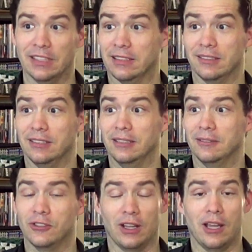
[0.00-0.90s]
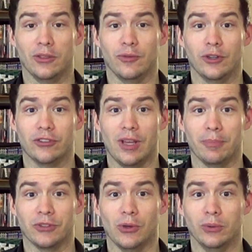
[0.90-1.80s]
Let's check out the first
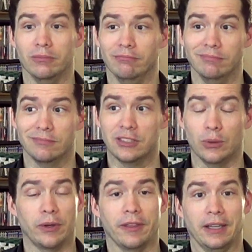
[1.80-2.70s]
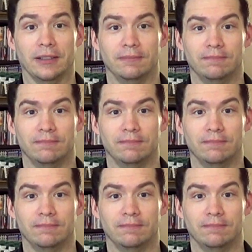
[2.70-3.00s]
episode and see what I think.